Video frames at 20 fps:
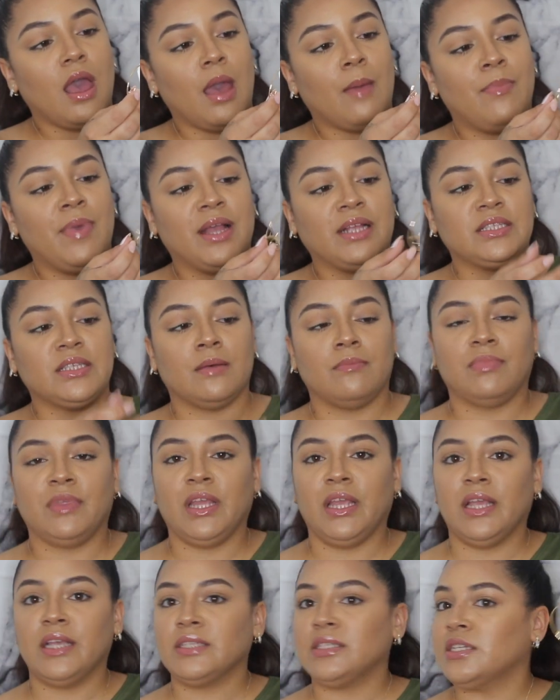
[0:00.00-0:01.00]
I picked up
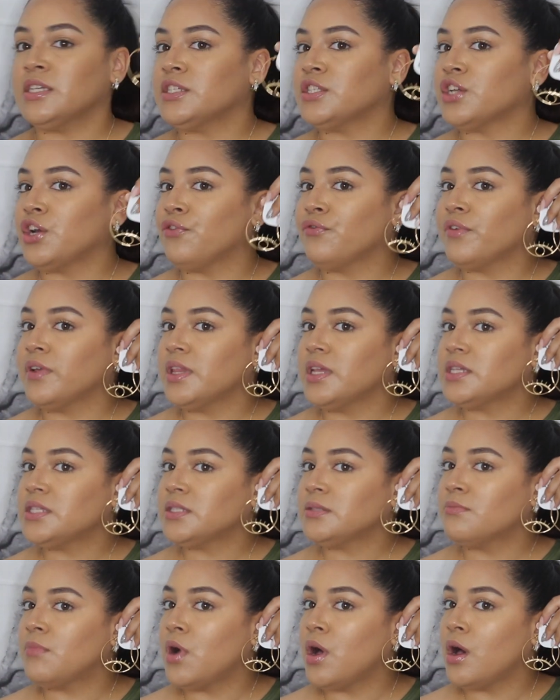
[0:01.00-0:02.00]
these. These are really
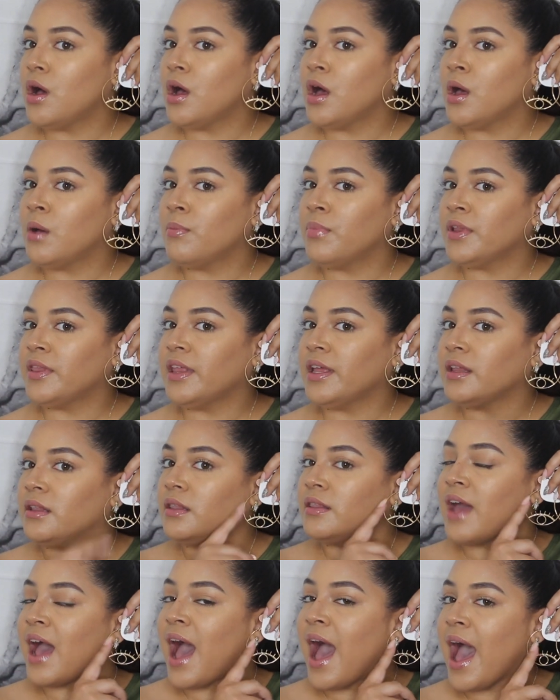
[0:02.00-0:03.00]
small, but
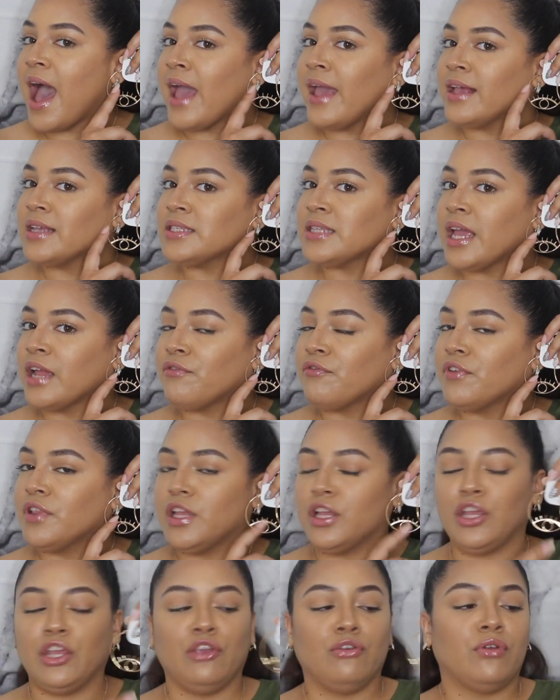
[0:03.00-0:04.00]
the eye is like
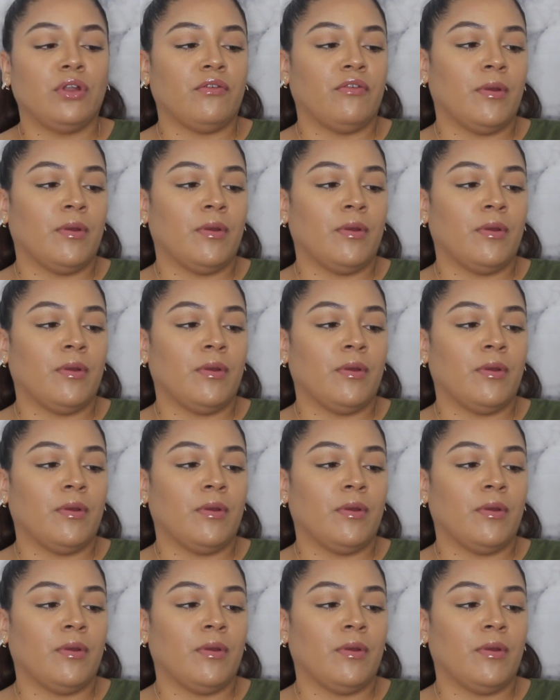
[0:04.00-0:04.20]
really cute.